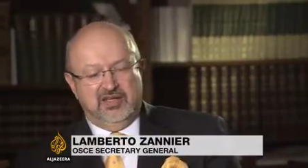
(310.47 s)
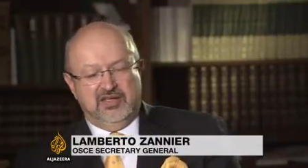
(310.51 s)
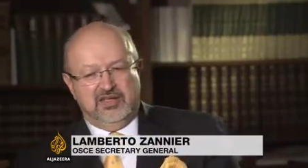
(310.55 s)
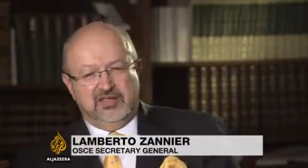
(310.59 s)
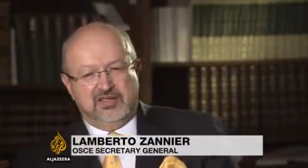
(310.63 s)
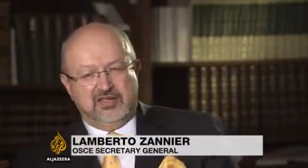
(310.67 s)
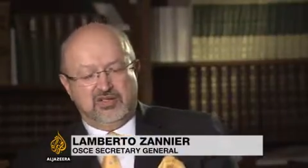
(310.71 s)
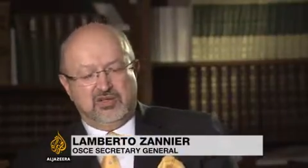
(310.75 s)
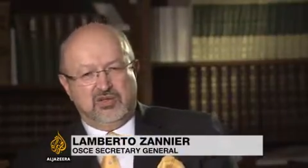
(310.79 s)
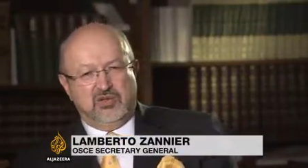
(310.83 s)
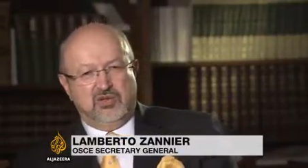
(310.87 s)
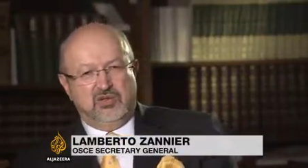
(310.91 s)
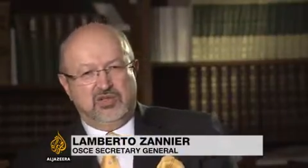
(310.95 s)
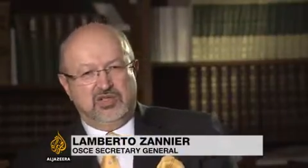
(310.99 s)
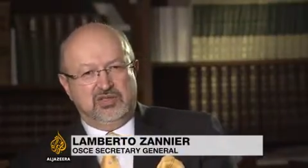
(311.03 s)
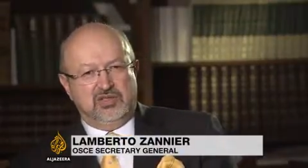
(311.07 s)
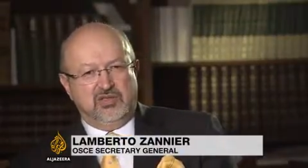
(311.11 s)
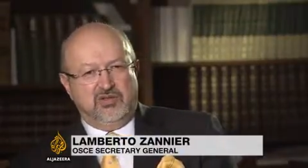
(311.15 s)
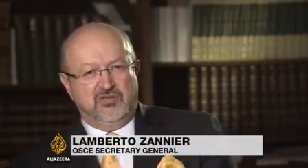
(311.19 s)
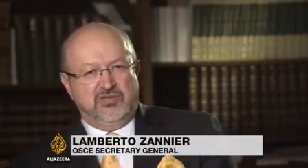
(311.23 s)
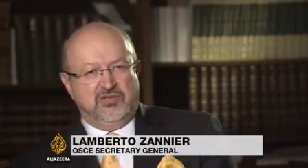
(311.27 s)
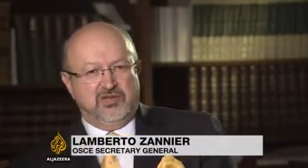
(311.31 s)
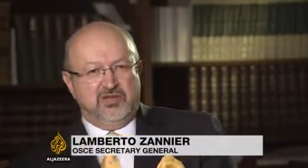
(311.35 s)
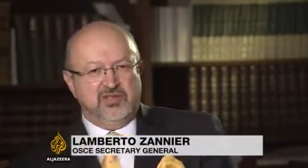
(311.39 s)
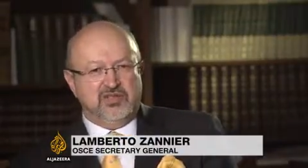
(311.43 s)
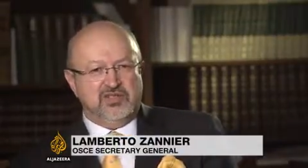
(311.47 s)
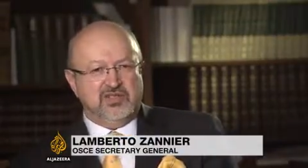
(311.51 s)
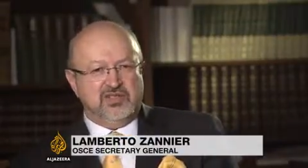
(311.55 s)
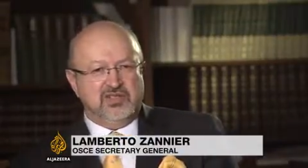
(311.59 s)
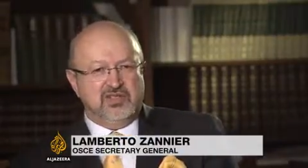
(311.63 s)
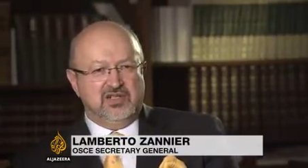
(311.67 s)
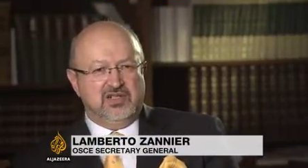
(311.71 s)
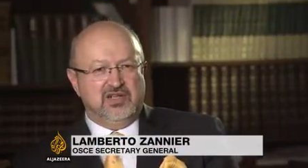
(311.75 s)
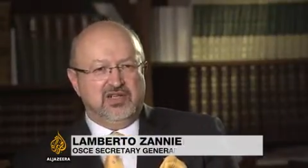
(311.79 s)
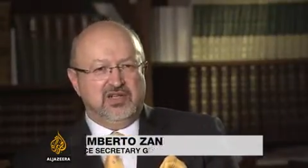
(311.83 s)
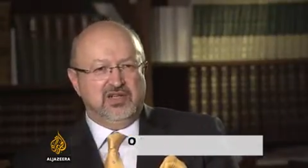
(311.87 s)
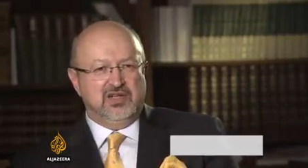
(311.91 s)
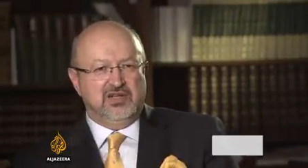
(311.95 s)
So it offers
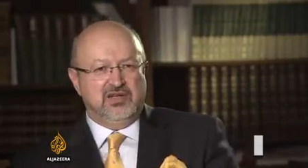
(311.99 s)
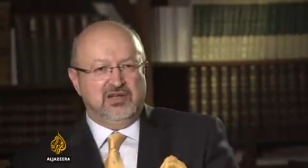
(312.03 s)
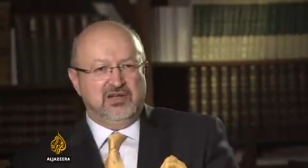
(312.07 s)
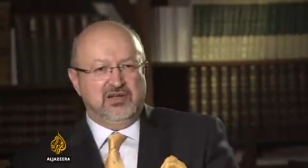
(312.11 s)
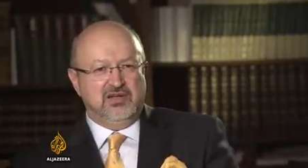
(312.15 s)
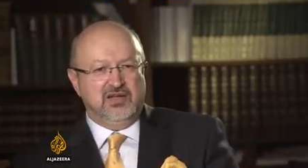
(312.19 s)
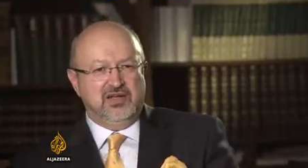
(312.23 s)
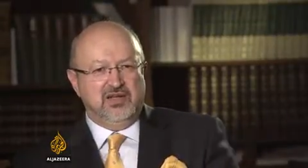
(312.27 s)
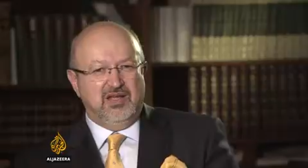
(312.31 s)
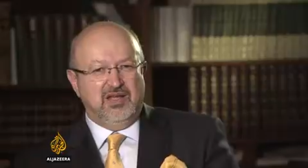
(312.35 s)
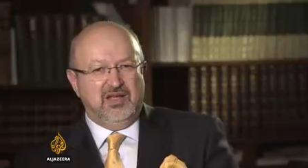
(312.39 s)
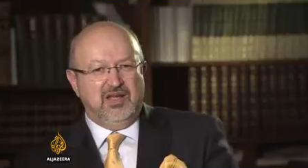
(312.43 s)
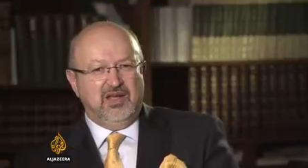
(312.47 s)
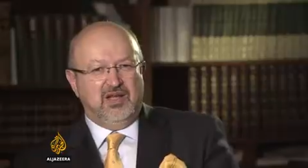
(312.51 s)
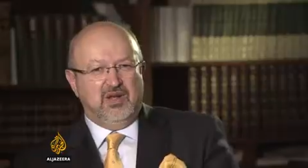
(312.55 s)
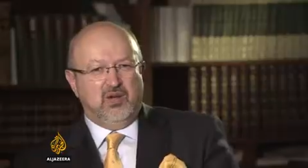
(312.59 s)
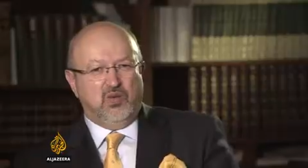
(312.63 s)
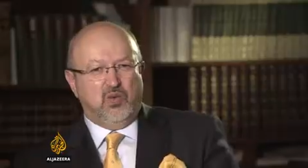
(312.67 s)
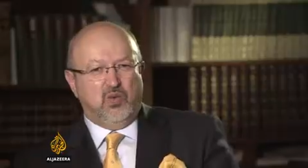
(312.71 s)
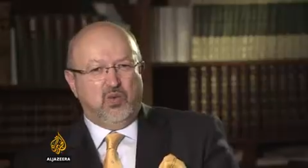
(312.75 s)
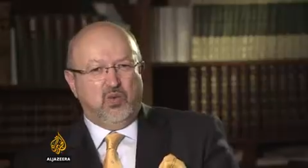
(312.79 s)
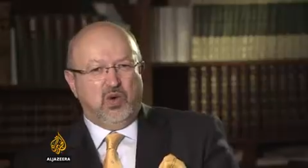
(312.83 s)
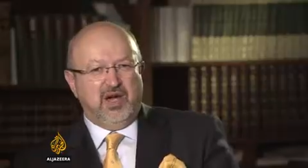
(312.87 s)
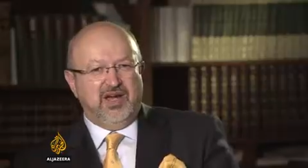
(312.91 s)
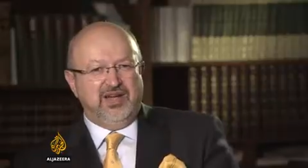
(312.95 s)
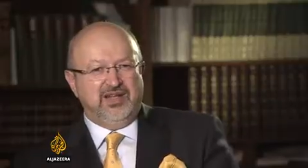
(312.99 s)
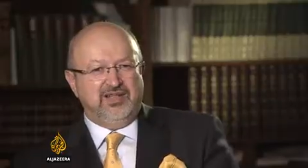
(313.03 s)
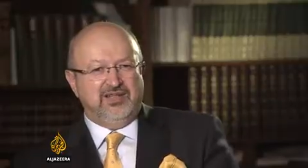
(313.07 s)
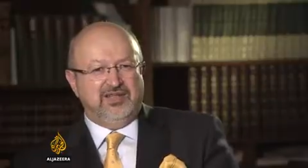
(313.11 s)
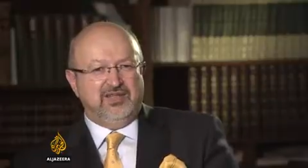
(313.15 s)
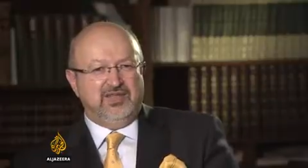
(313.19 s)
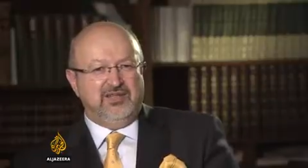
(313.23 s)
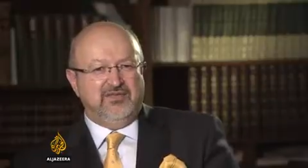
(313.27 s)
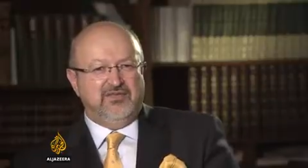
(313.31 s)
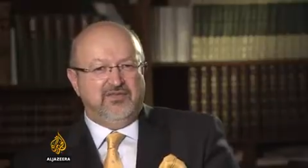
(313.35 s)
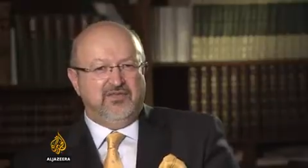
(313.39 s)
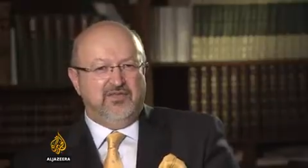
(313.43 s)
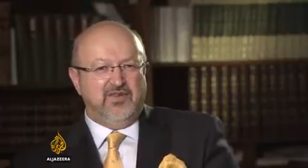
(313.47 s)
quite
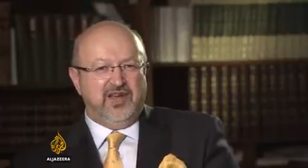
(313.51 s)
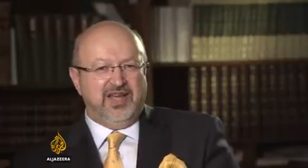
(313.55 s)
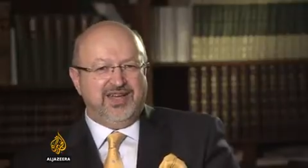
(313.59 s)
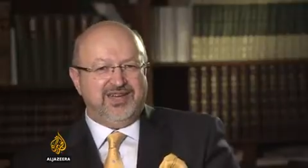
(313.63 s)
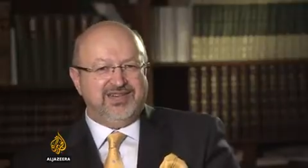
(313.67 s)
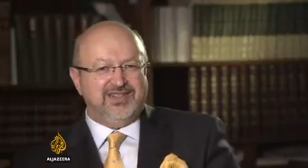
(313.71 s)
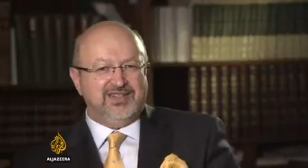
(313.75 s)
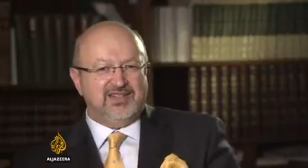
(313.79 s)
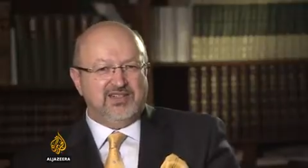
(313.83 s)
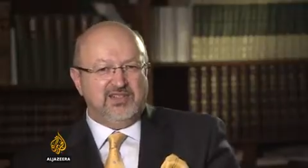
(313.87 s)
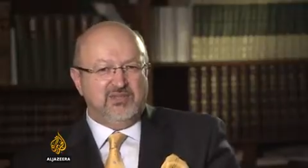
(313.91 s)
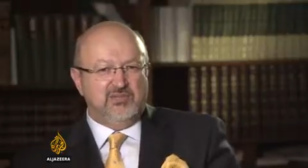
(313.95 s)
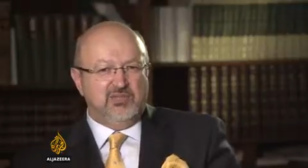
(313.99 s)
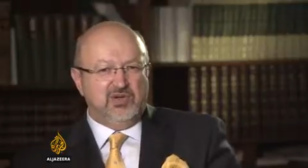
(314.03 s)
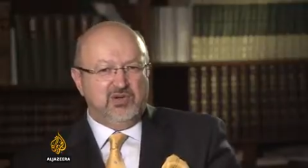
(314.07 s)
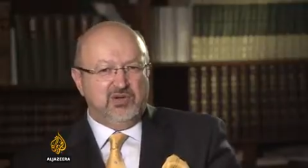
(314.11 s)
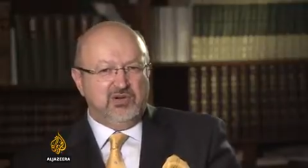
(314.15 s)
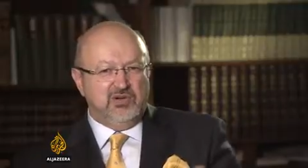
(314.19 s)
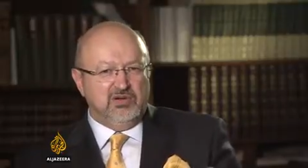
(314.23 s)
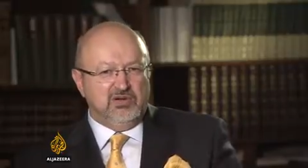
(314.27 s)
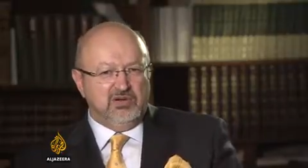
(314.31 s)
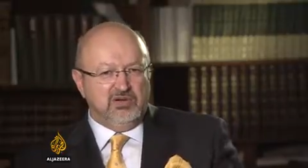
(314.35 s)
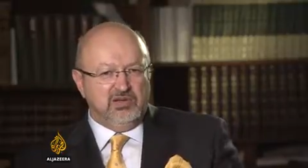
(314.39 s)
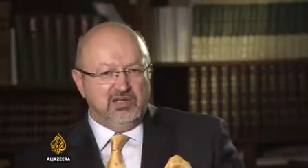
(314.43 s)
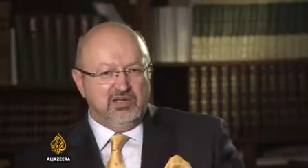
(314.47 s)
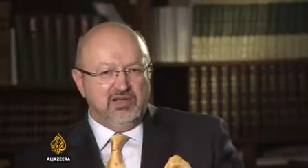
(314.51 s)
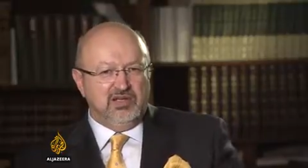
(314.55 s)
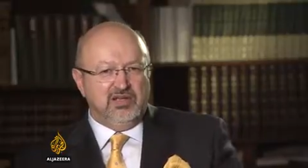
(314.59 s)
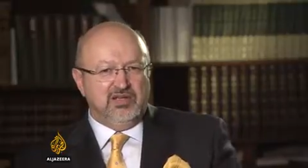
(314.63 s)
a flexible